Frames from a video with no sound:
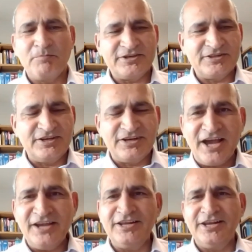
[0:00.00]
But the
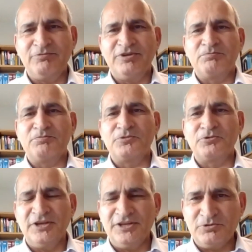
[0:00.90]
9/11
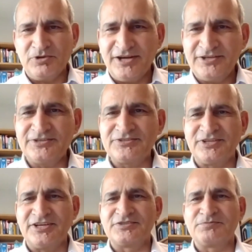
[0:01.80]
in the United
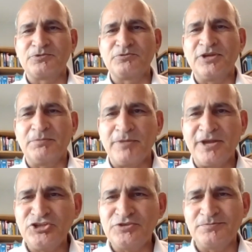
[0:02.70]
States proved a
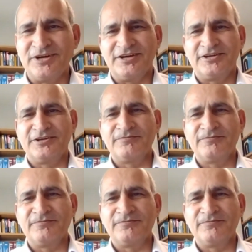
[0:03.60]
benchmark,